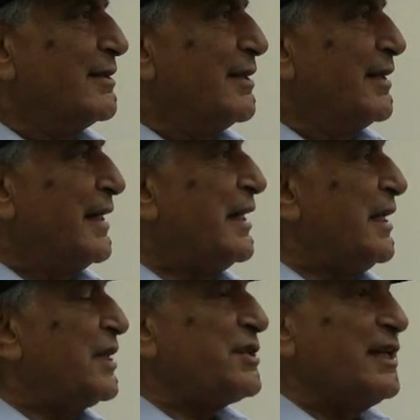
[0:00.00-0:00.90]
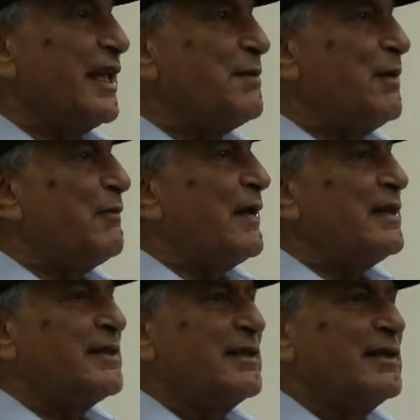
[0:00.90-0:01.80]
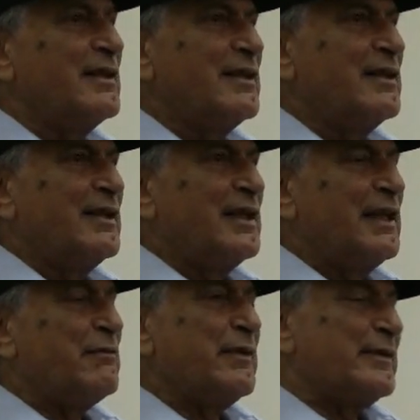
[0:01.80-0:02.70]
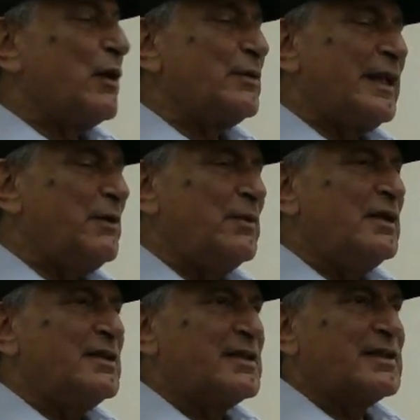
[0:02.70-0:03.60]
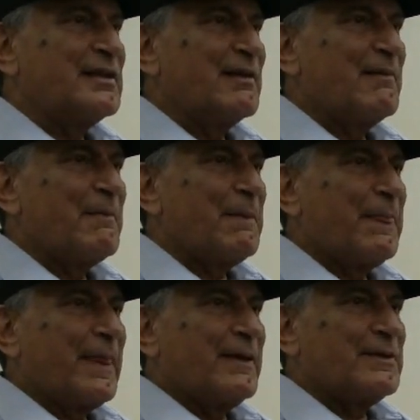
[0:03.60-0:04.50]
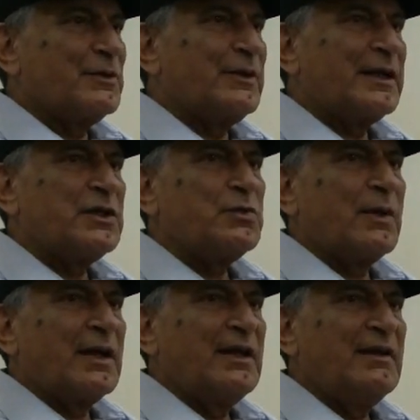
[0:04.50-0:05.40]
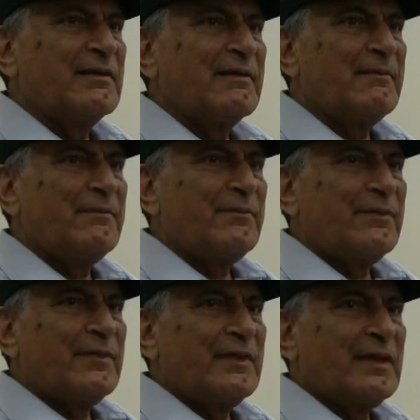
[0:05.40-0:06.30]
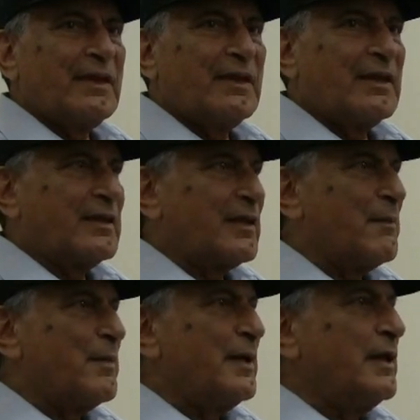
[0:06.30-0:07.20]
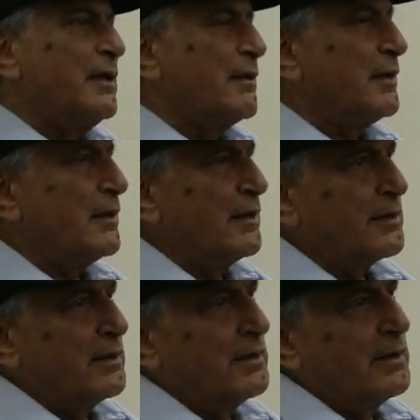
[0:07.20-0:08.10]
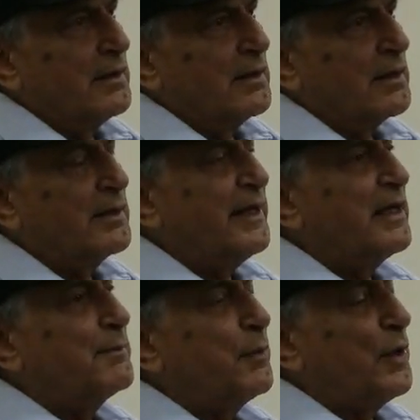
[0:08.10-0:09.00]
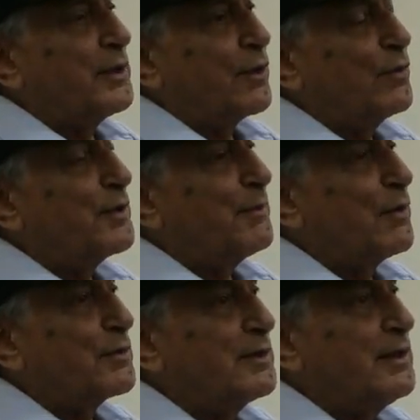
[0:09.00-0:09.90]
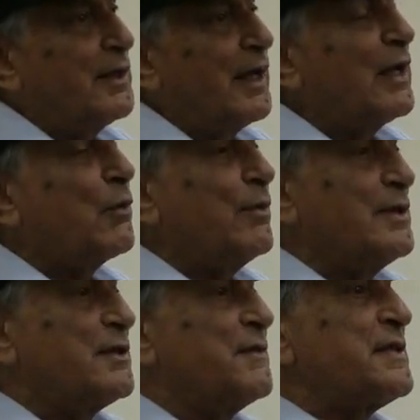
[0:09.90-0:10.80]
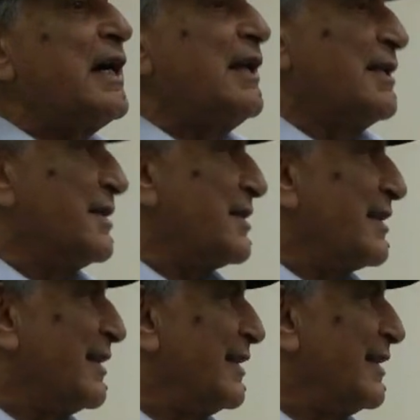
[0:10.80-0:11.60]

The radiation can be felt even without any words. So that is why somebody, an, a Greek poet wrote about the eloquence of silence.